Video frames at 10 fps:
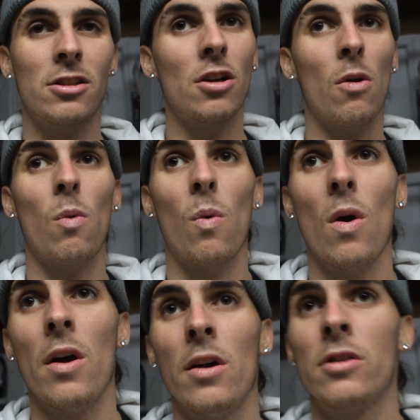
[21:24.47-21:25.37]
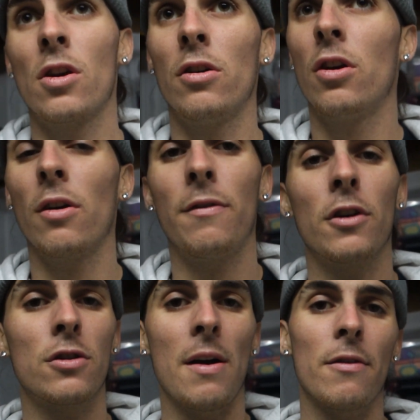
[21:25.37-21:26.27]
So if
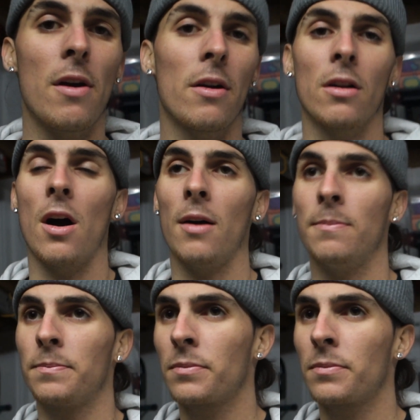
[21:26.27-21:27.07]
you're driving around a lot,